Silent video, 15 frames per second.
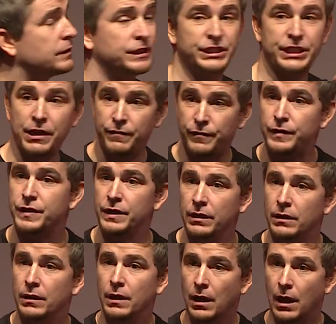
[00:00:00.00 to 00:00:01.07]

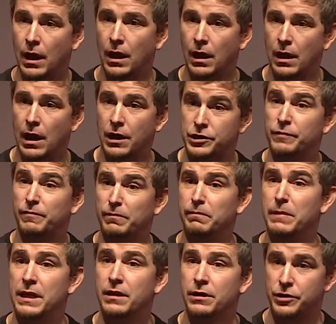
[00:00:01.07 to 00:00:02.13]
safety uh, arti
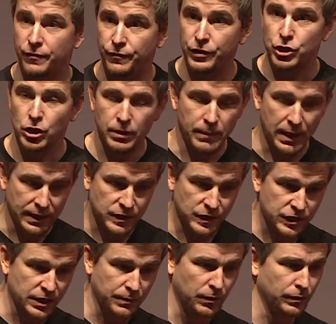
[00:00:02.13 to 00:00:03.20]
made artificially by a
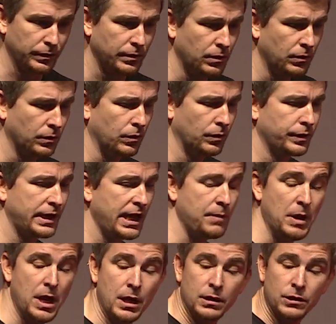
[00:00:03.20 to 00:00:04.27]
system on, on the
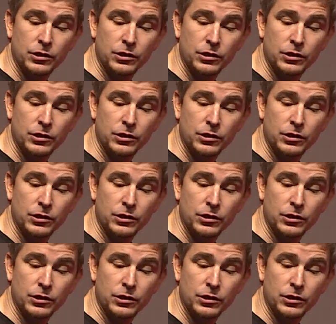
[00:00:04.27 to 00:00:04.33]
game.